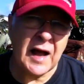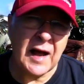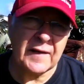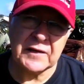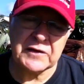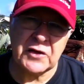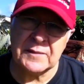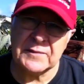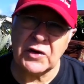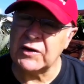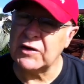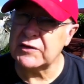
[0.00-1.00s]
other
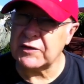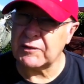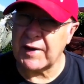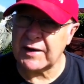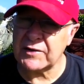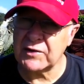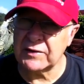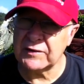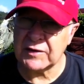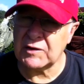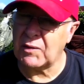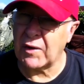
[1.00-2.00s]
times I use
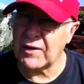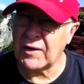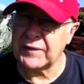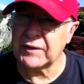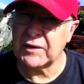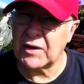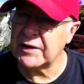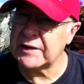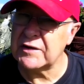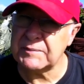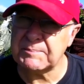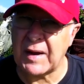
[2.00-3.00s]
directions, and quite often I
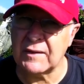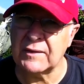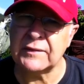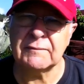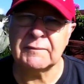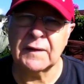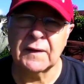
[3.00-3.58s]
use both.